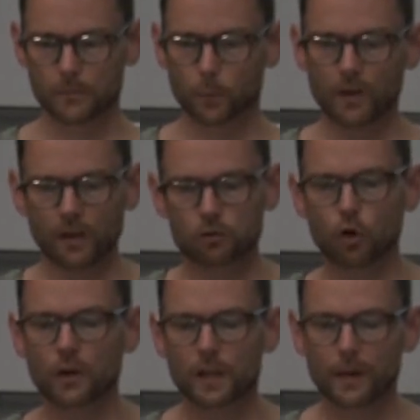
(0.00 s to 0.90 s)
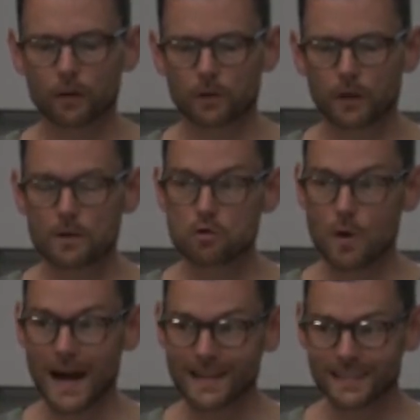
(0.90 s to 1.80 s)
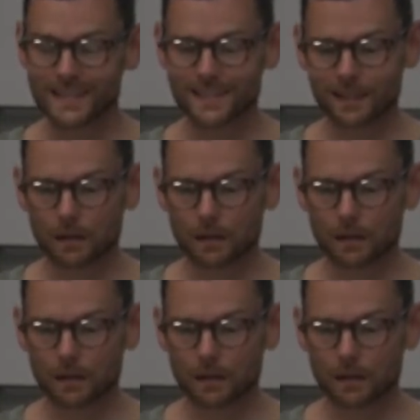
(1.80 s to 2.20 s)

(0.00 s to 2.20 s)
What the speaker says: We're thus talking about crisis,